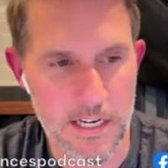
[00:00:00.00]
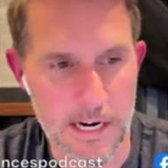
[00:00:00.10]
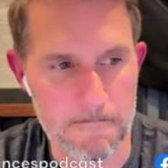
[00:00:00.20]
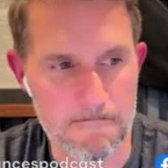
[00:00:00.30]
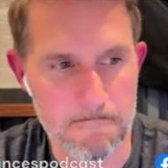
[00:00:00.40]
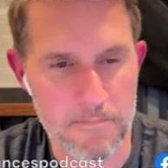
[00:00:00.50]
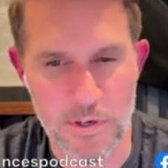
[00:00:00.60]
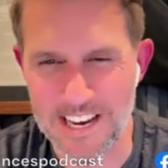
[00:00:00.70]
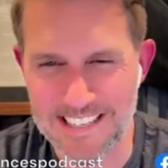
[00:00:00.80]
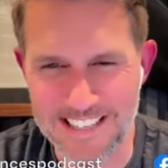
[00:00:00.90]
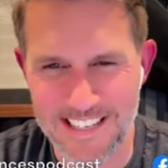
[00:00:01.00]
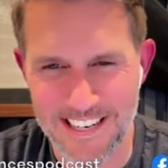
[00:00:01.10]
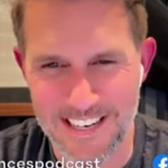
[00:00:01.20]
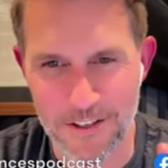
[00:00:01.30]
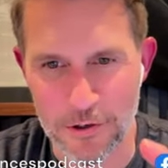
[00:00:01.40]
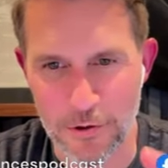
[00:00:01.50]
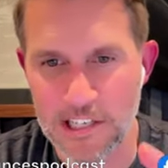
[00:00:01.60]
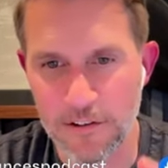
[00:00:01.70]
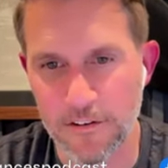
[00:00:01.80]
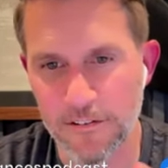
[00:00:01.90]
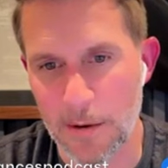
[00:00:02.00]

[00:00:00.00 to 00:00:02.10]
Um, so that's the director of